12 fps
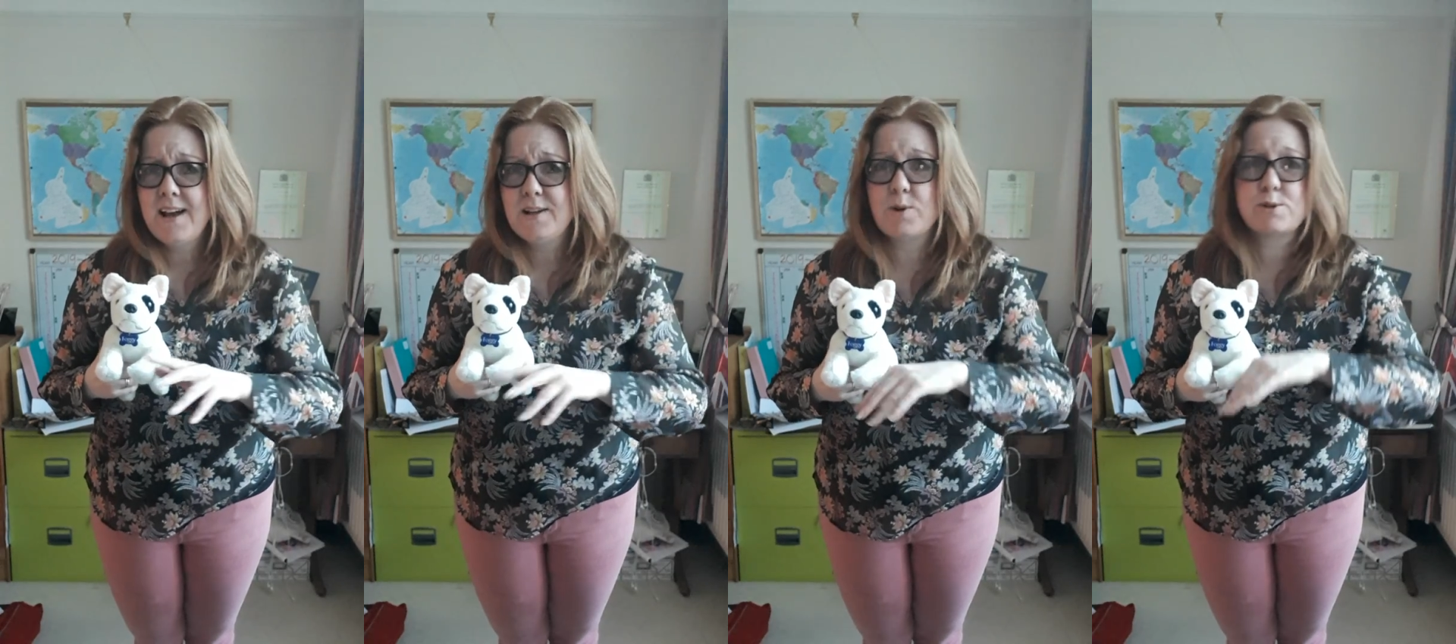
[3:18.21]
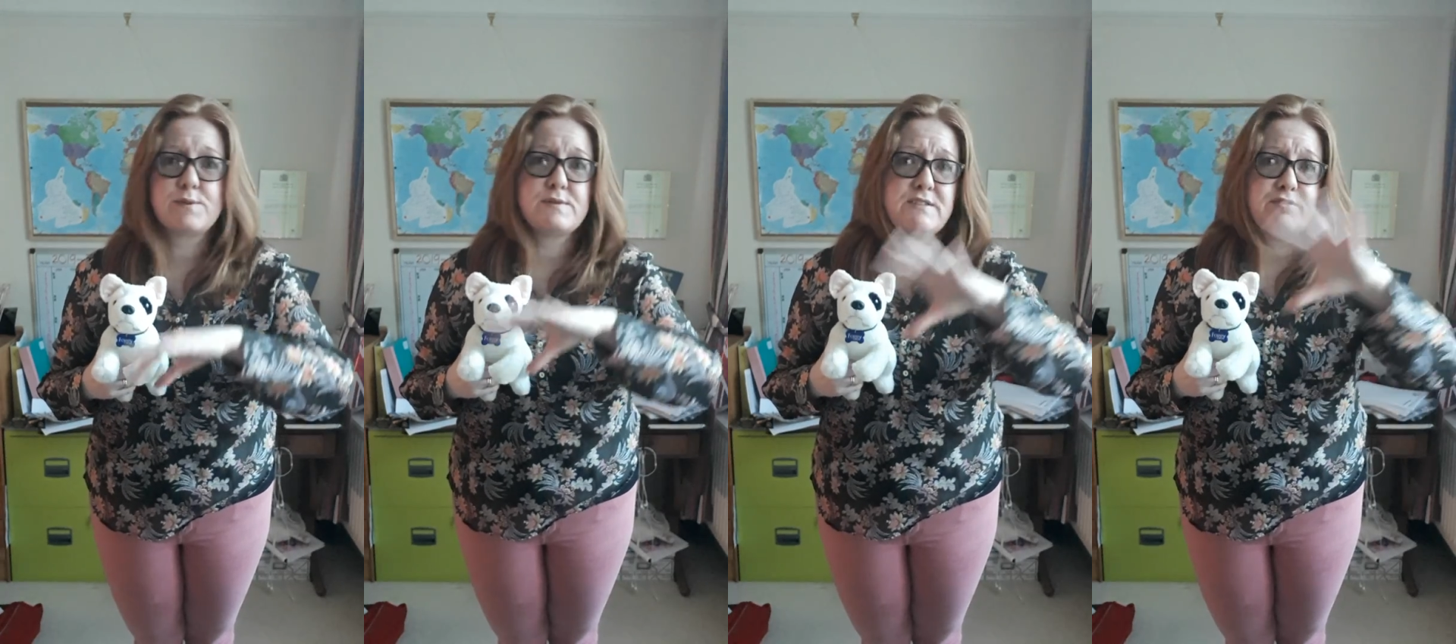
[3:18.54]

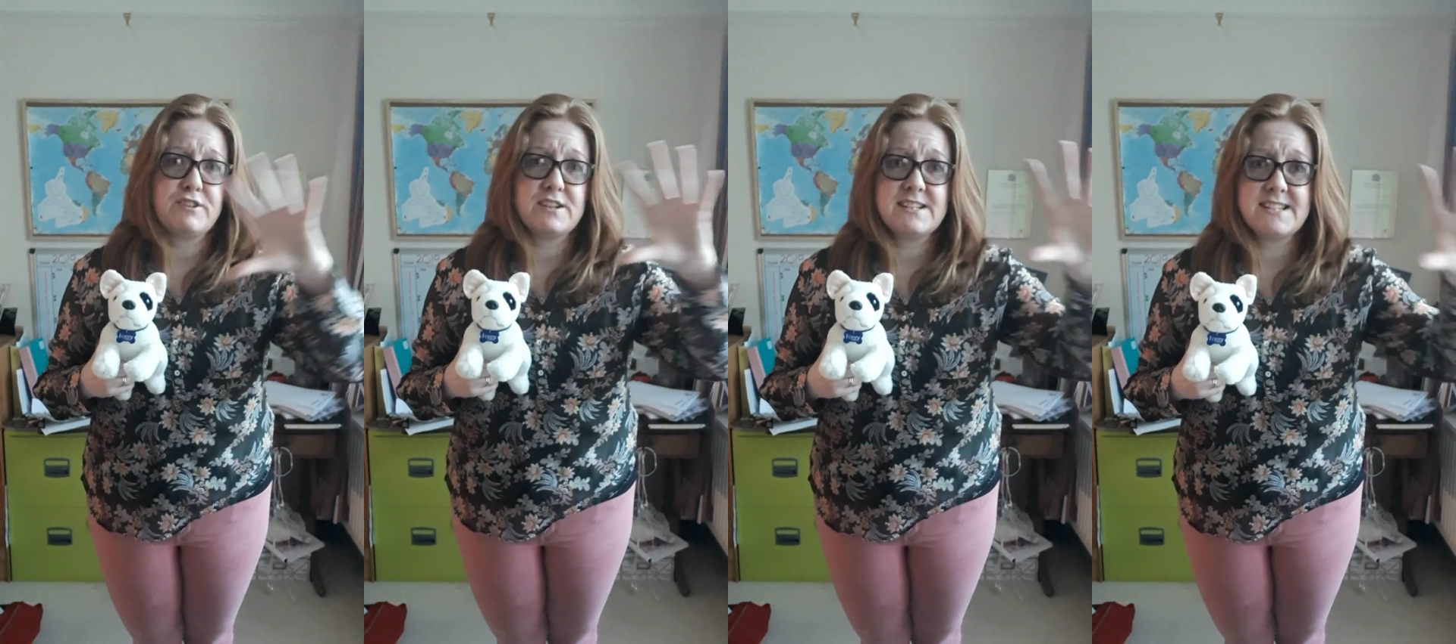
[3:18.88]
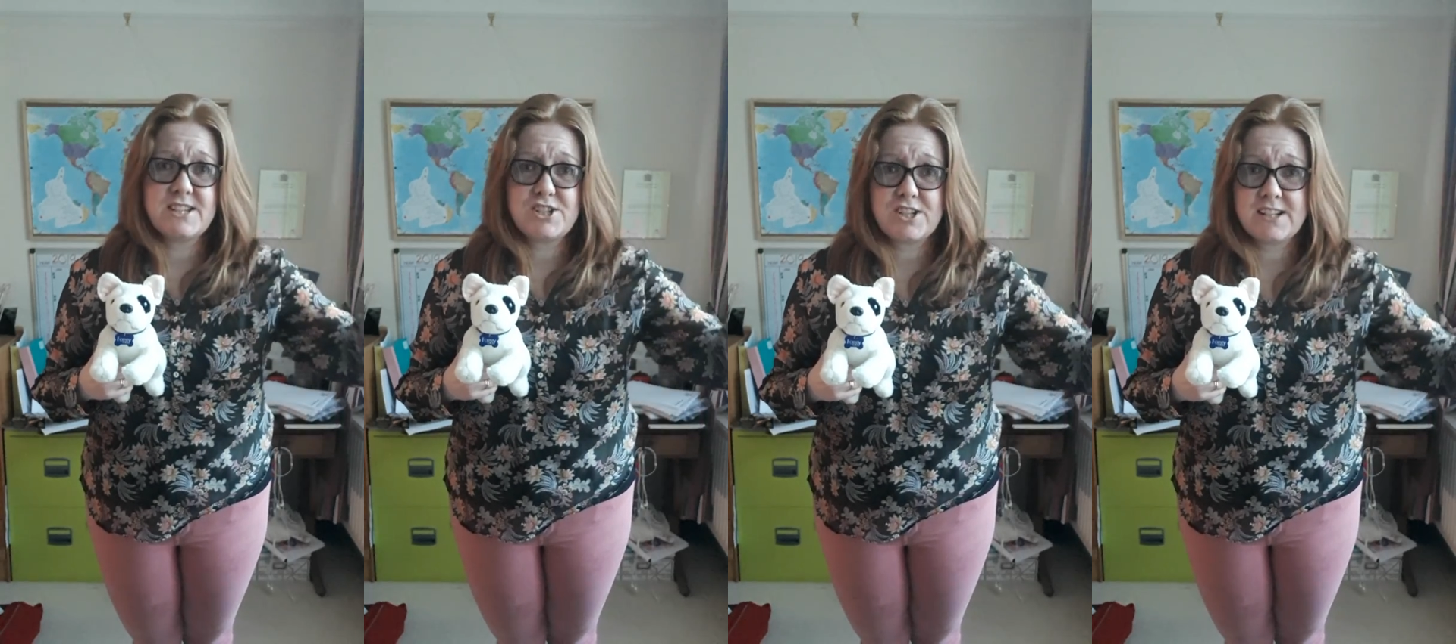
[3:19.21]
Lots of different
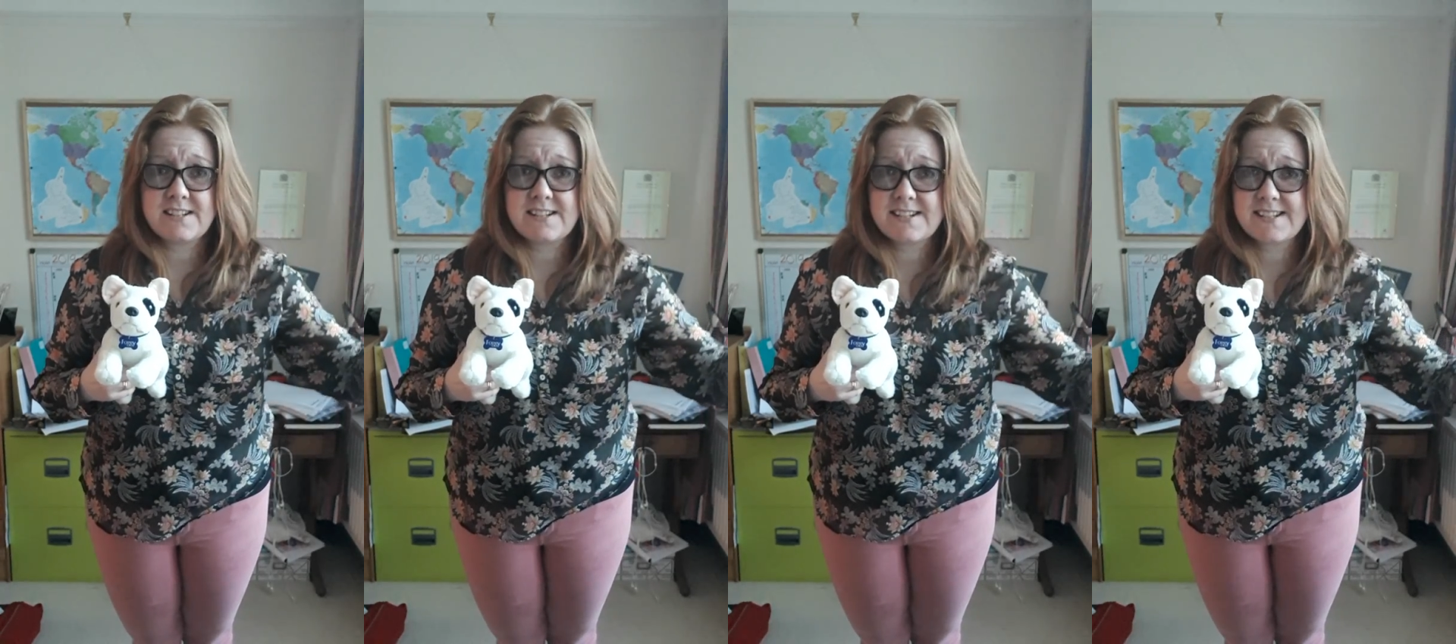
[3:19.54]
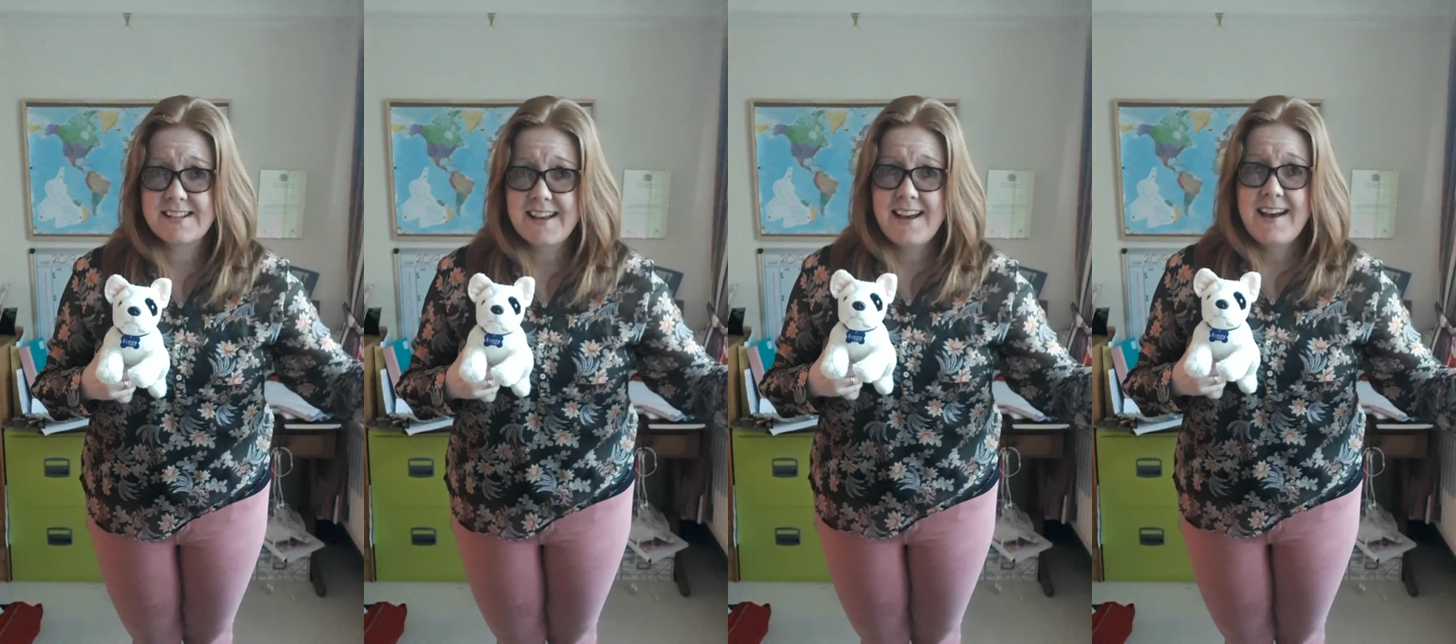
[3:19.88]
conditions